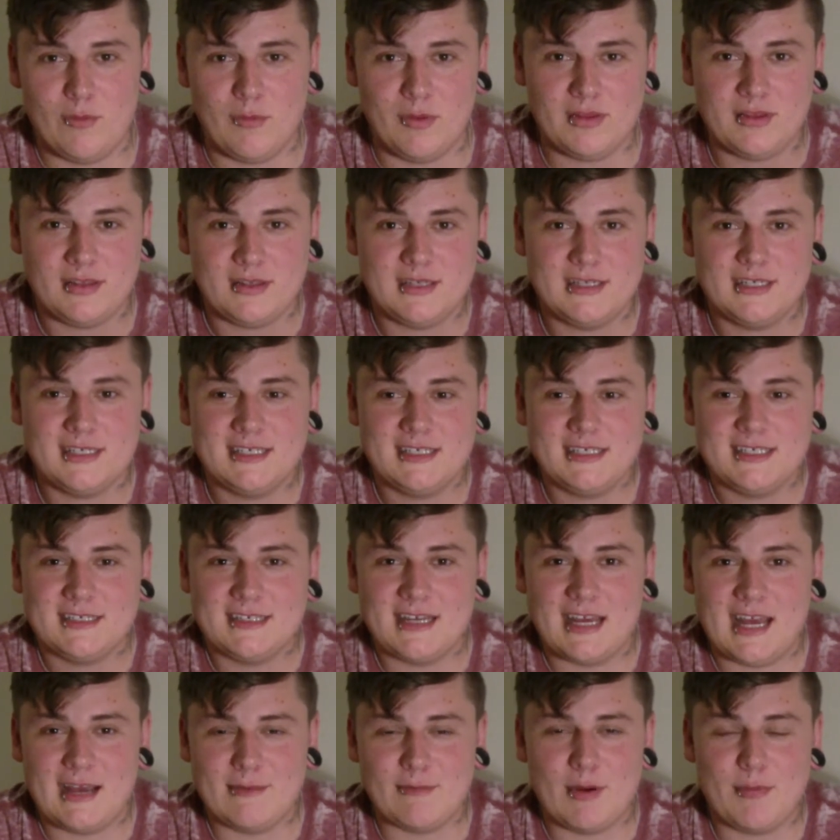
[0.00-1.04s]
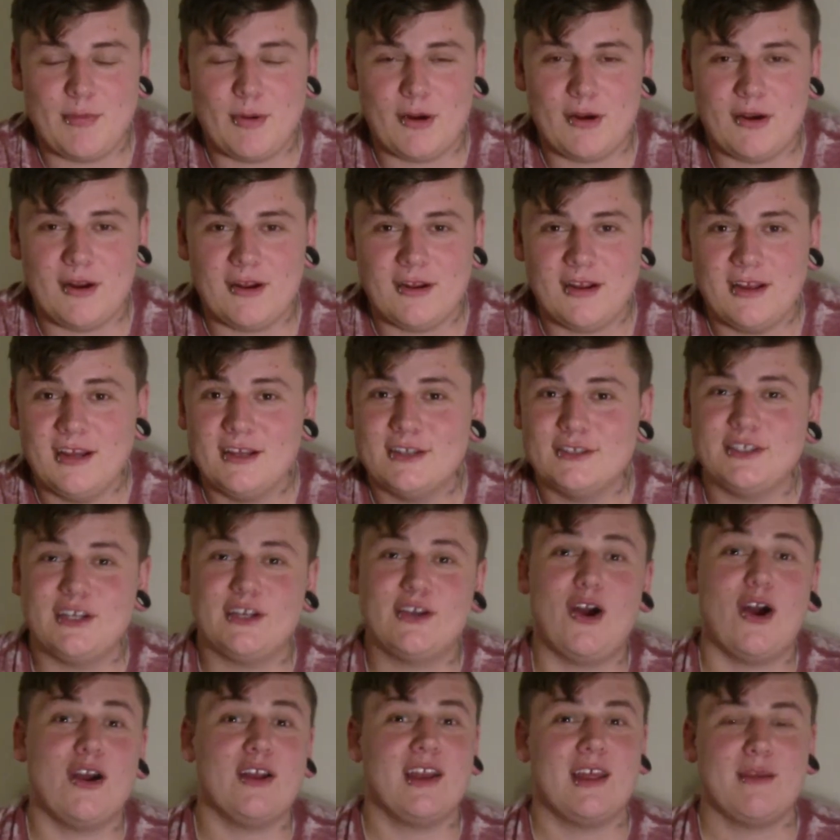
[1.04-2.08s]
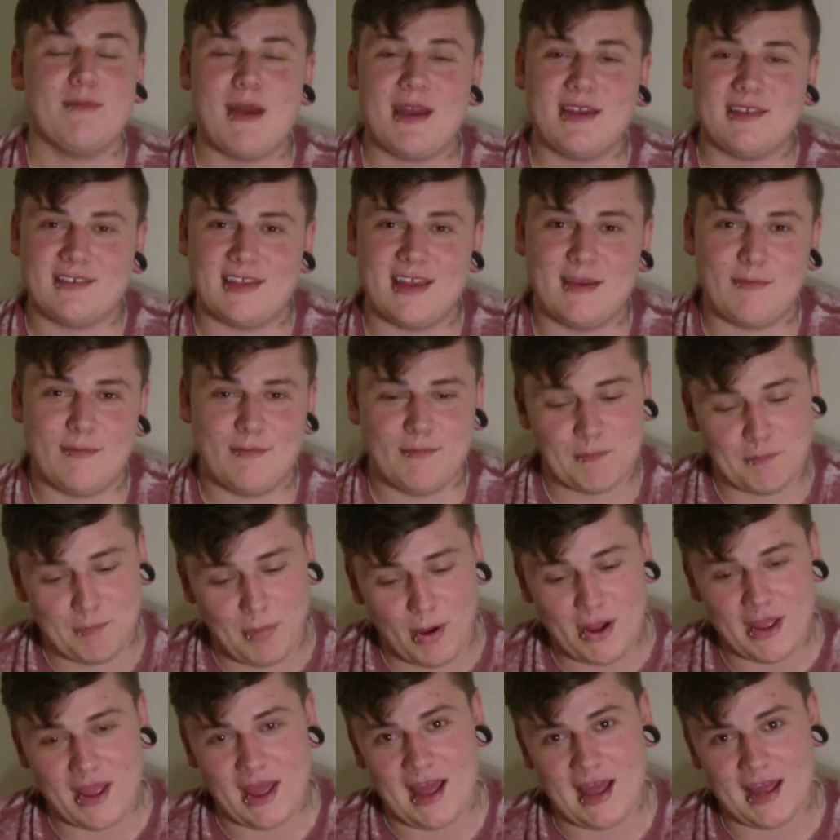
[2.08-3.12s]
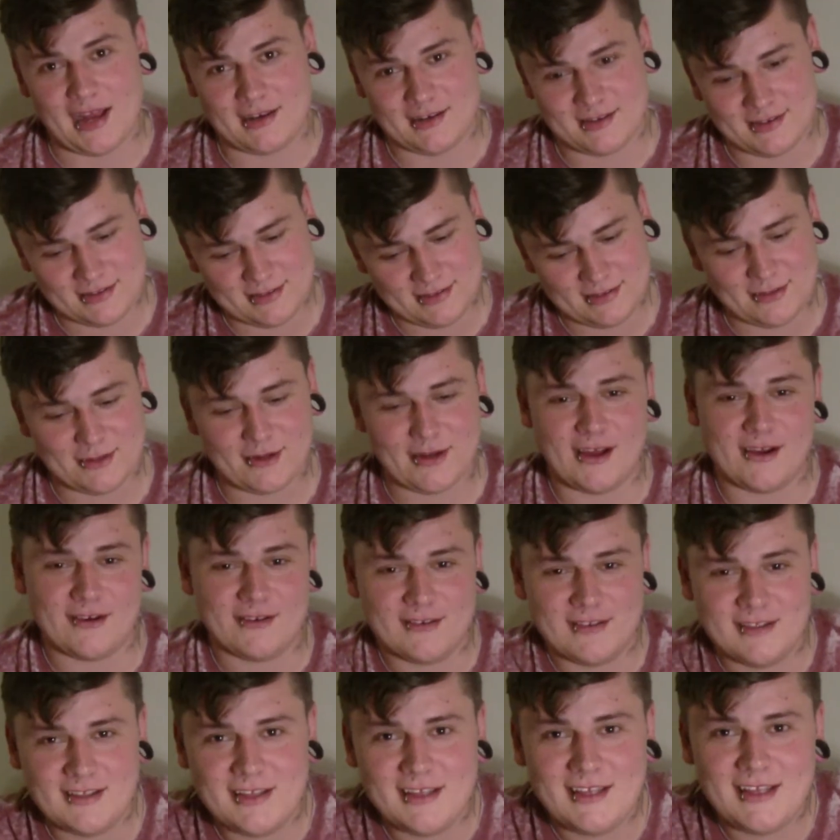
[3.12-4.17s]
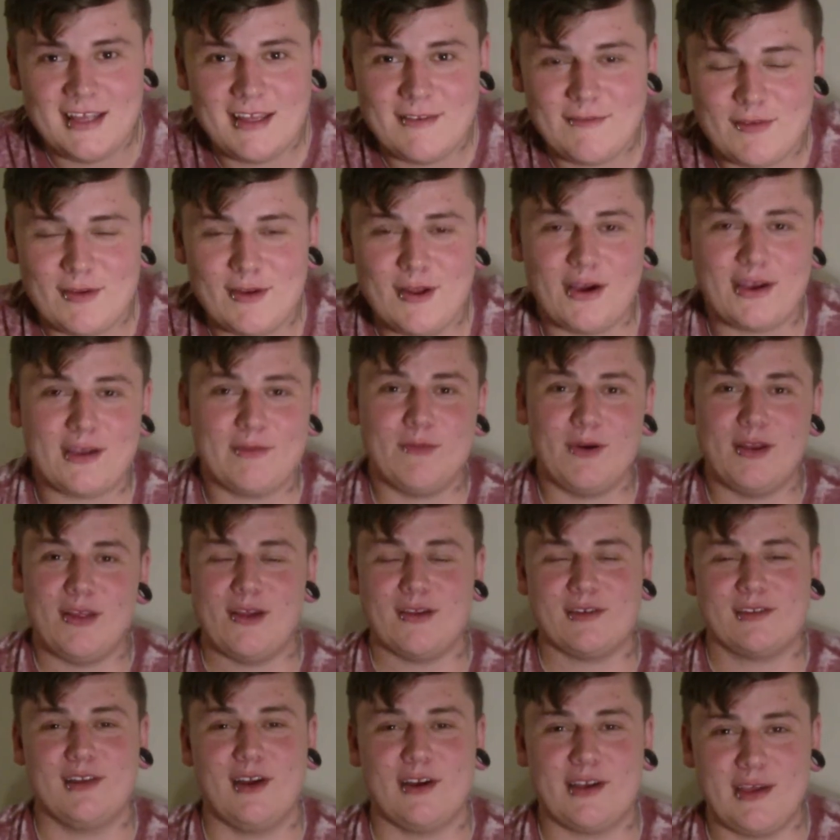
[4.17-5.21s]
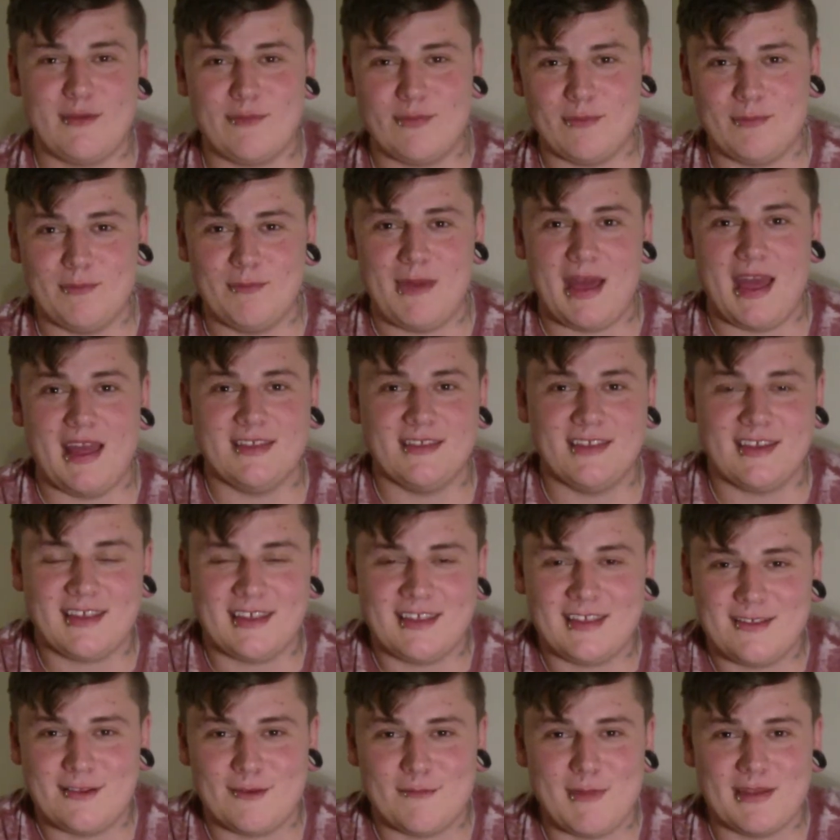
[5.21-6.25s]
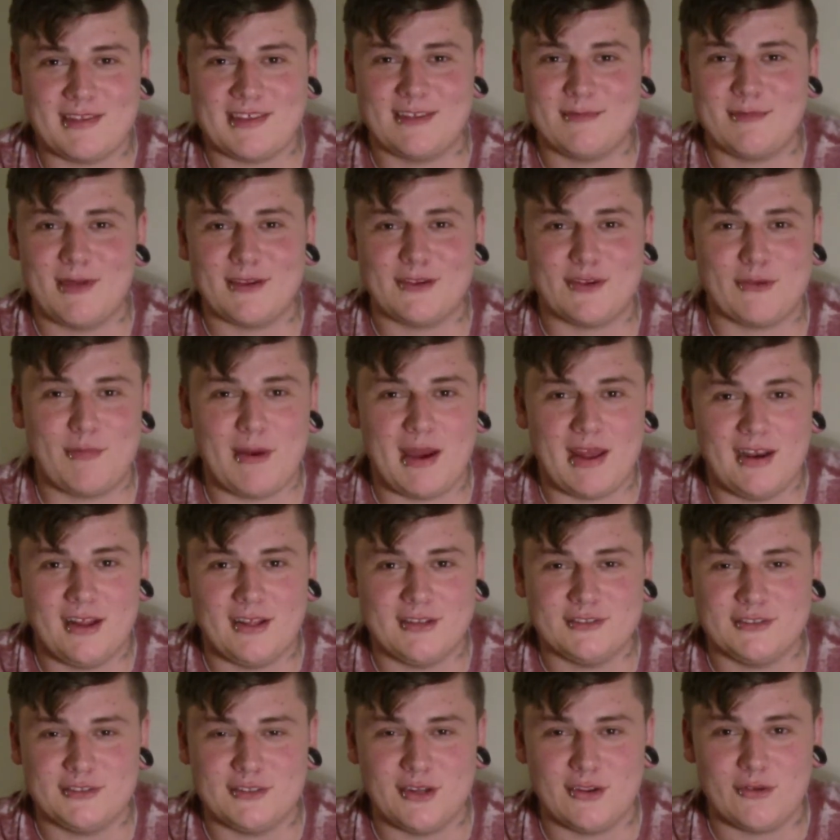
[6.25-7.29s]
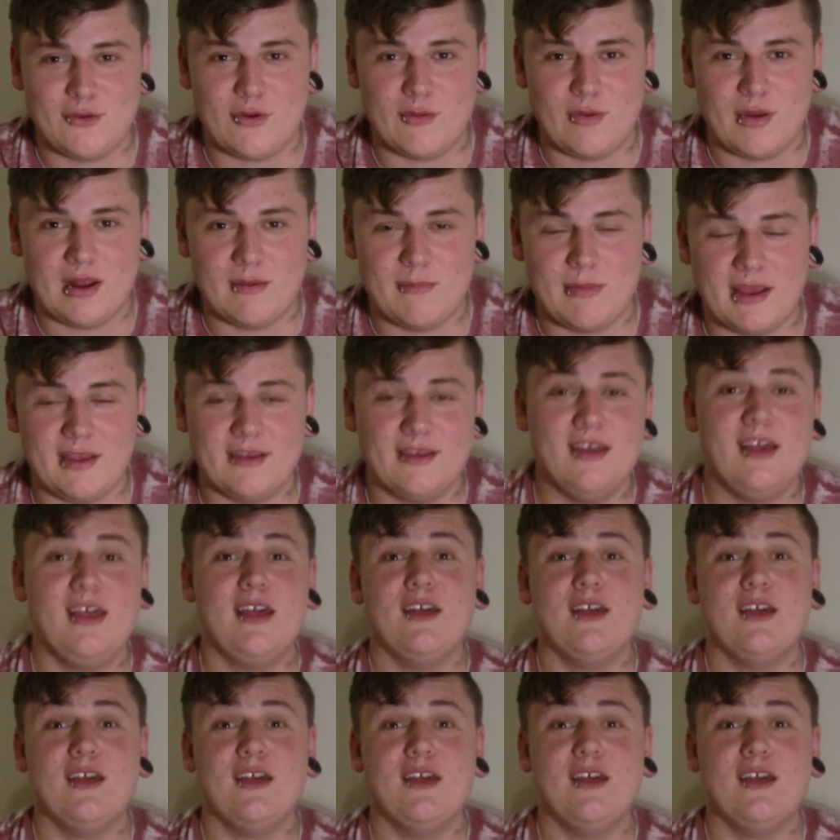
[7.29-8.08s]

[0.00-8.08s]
woman, my partner. She kindly makes it by hand. You know, if you're lucky, one of those lucky men like your missus makes your pack lunch. You know what I'm on about.